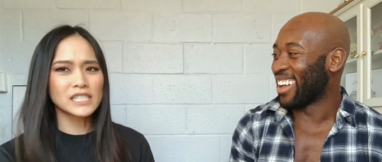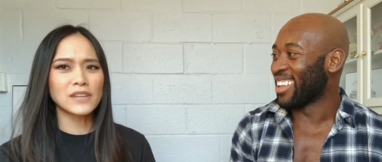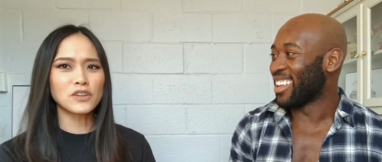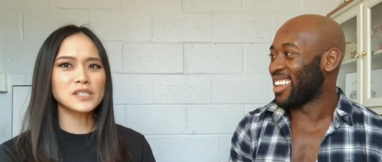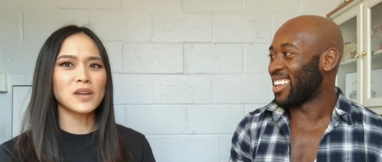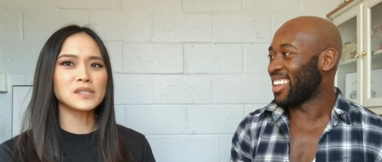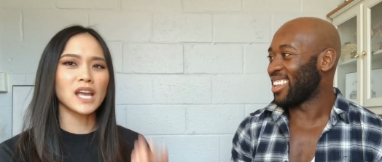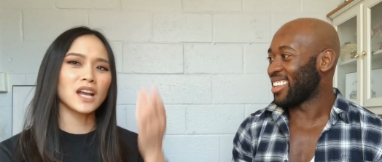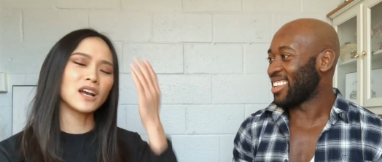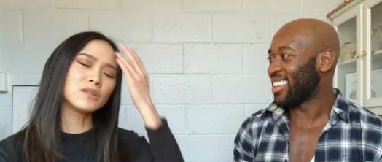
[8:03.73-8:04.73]
Speaker 1: at first I was
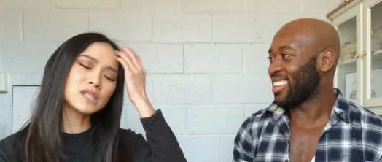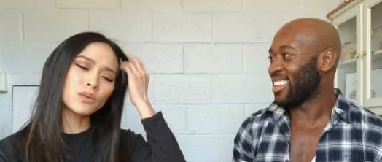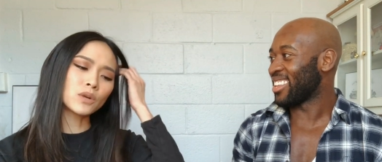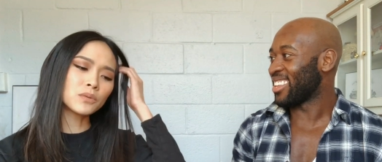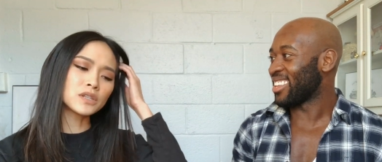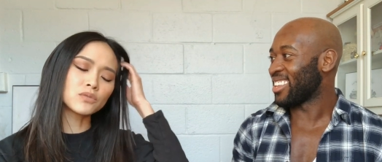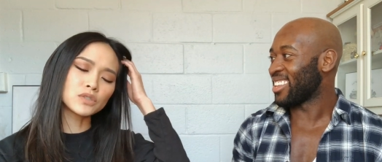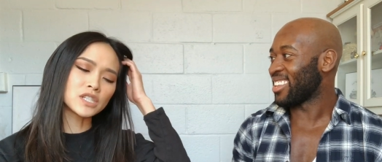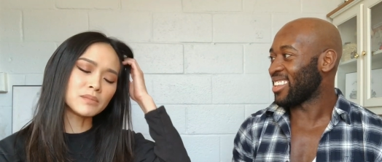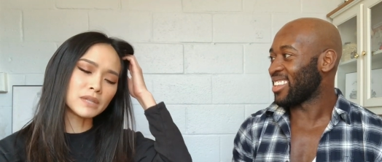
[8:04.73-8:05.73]
like, I was like, where would the
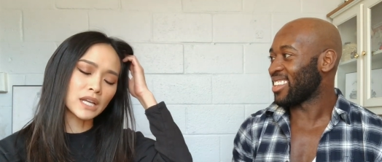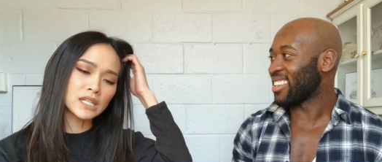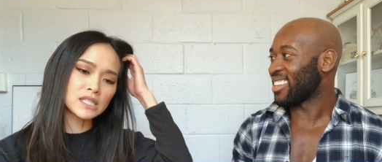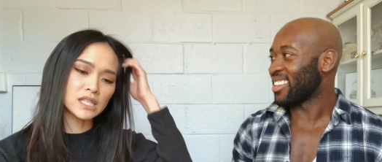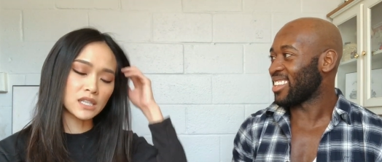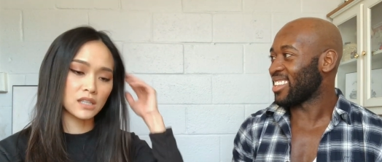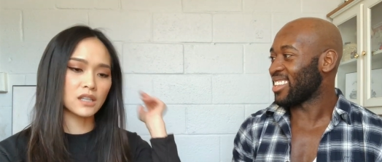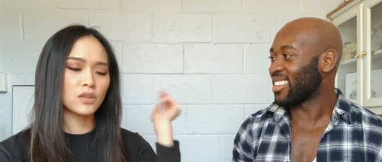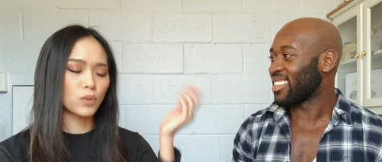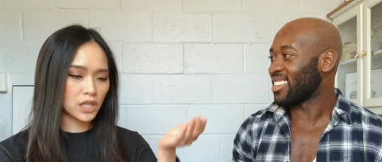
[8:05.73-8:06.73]
routine be? I didn't see anything. And
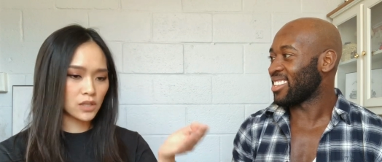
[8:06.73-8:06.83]
then when he